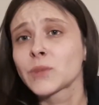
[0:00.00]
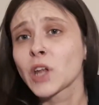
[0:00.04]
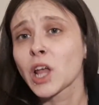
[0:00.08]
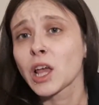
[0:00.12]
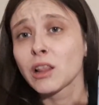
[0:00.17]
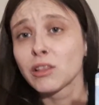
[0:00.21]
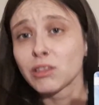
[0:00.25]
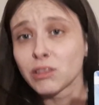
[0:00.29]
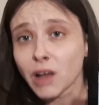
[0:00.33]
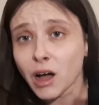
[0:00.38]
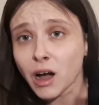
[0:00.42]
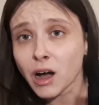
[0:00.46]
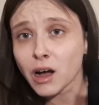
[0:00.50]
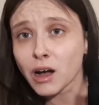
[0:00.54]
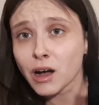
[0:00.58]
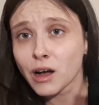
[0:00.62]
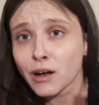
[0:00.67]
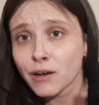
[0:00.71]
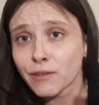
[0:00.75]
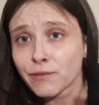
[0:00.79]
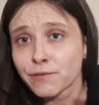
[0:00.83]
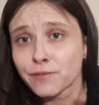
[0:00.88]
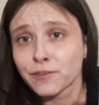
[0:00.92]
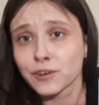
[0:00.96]

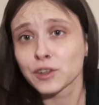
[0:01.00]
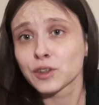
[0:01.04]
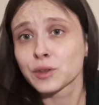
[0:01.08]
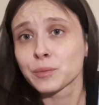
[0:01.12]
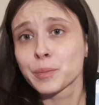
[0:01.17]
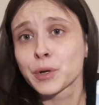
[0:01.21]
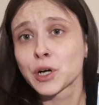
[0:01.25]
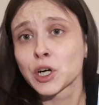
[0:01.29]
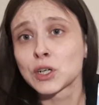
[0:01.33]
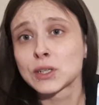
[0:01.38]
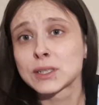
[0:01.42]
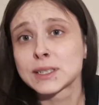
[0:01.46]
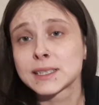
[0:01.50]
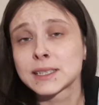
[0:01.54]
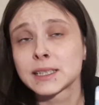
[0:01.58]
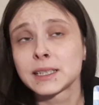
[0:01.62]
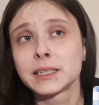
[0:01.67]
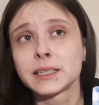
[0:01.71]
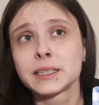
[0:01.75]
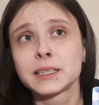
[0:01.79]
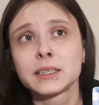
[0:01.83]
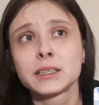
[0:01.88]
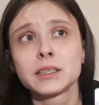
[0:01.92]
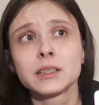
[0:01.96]
love for the
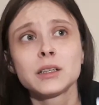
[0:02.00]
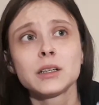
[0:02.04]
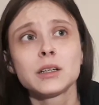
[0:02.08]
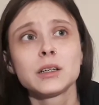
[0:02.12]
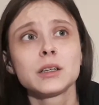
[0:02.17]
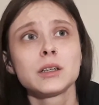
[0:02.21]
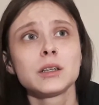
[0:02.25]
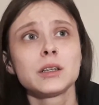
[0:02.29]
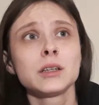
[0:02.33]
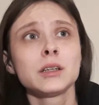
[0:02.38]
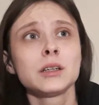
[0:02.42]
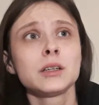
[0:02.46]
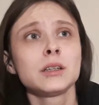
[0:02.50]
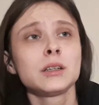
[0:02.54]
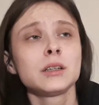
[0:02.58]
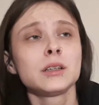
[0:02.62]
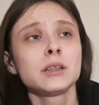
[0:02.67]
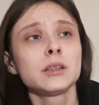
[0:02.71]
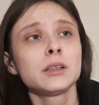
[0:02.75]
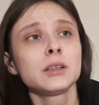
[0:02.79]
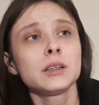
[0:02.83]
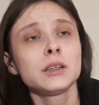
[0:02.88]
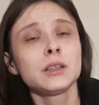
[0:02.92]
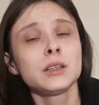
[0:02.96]
person.
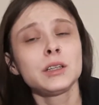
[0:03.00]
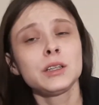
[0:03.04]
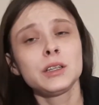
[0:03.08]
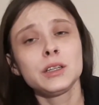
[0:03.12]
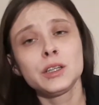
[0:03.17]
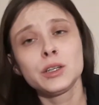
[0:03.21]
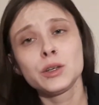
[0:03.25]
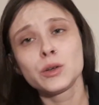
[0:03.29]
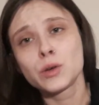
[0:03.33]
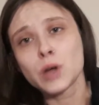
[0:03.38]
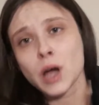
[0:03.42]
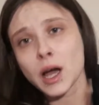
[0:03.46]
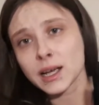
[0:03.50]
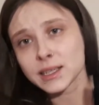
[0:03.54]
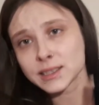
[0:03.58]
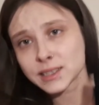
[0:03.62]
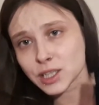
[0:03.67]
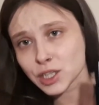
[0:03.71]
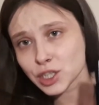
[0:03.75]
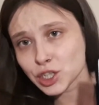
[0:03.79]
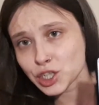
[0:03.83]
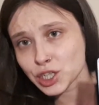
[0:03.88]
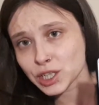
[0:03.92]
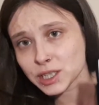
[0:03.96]
You guys
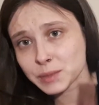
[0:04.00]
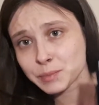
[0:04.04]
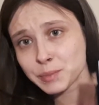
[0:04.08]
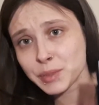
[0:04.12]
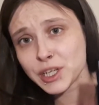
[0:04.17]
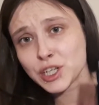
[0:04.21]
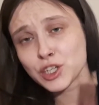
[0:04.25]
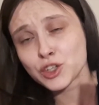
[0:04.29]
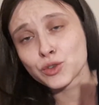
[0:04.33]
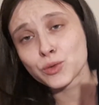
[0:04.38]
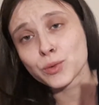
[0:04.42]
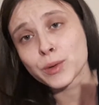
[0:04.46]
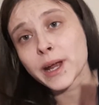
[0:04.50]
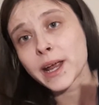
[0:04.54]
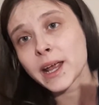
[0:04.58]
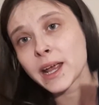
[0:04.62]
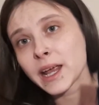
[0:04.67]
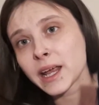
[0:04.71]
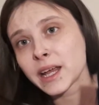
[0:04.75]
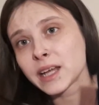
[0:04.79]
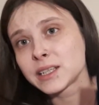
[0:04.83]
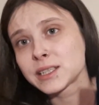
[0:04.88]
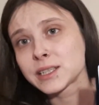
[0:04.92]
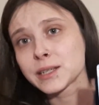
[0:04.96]
could just be
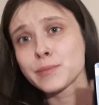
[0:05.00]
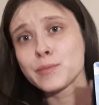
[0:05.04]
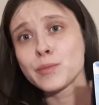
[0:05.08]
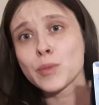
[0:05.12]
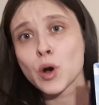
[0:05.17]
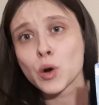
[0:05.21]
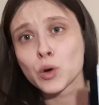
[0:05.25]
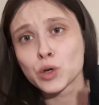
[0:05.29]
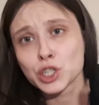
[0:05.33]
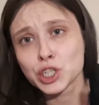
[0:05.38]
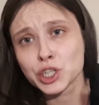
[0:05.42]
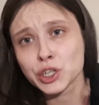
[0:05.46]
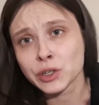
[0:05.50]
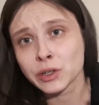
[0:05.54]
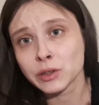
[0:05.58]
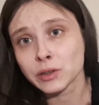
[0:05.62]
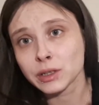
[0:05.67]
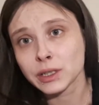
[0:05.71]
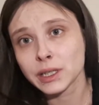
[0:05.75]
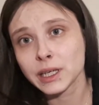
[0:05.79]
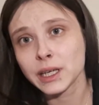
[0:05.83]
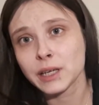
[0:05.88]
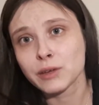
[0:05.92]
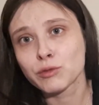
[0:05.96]
drained
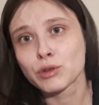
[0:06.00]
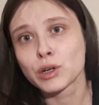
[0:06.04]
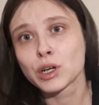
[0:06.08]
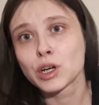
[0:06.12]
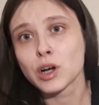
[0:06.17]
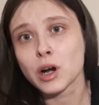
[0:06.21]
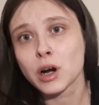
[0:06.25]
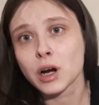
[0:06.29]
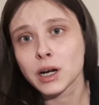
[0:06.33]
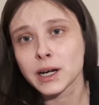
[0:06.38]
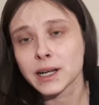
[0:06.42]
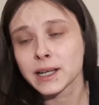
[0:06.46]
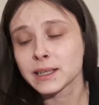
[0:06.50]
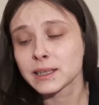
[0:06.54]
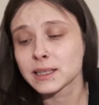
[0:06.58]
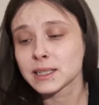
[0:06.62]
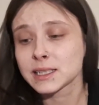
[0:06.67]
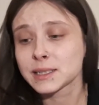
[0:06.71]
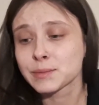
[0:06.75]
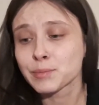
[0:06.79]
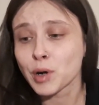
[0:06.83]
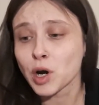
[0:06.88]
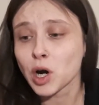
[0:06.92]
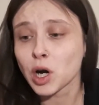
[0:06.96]
emotionally regarding
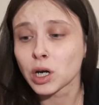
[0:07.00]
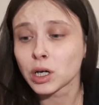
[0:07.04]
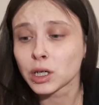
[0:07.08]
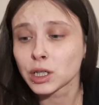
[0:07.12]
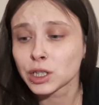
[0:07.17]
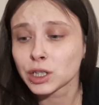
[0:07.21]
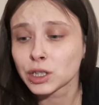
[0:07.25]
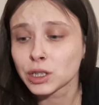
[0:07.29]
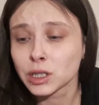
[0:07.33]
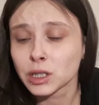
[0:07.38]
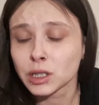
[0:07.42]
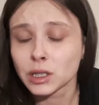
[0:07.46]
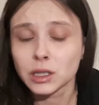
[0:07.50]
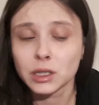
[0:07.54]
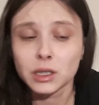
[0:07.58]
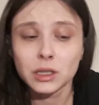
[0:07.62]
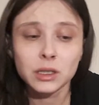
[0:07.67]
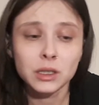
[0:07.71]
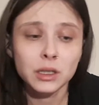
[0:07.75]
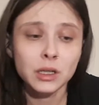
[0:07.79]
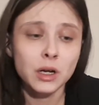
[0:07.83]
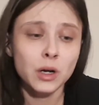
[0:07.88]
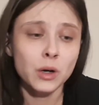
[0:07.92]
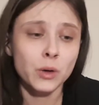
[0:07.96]
this partner,
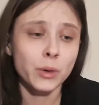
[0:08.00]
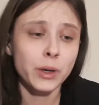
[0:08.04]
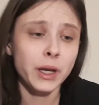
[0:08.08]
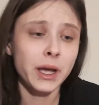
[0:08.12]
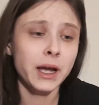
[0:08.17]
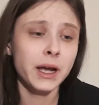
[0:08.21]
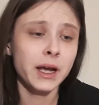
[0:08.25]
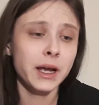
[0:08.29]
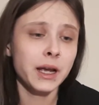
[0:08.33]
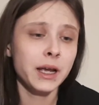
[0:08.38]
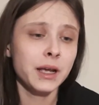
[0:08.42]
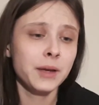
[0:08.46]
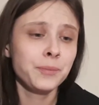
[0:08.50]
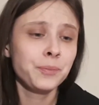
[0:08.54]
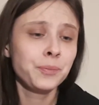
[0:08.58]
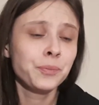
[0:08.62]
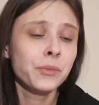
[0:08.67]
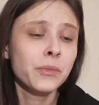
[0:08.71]
okay?